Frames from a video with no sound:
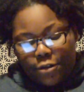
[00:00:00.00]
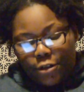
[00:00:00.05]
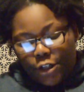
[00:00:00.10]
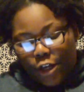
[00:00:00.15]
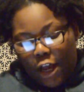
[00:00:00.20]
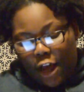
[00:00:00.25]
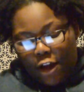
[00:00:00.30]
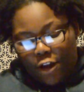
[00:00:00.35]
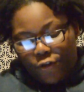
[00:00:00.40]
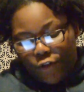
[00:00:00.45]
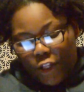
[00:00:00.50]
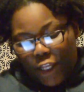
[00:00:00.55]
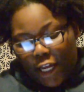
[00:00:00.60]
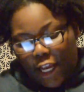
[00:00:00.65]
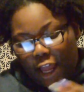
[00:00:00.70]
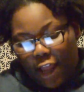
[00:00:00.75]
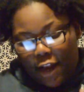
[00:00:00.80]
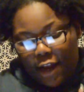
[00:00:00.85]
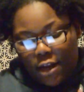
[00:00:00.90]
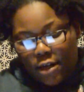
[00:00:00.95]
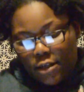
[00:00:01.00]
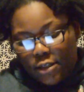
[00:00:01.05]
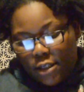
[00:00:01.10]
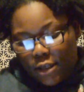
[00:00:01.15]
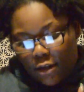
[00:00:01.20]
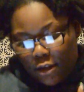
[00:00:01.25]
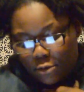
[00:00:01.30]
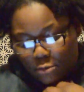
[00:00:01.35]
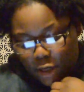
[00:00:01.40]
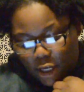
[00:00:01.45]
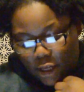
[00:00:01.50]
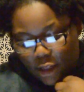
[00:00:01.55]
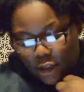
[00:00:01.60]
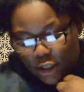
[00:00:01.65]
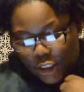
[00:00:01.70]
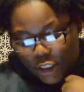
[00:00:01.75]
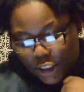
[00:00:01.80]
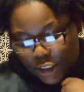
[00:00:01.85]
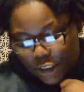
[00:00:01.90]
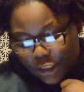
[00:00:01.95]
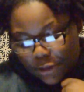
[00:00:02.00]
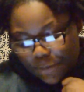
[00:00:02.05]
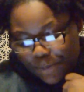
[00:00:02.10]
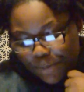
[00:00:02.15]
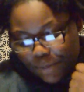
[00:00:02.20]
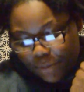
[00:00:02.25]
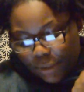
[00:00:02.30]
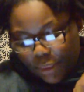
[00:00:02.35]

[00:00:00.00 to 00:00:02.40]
told y'all how I feel like I got into all of my colleges.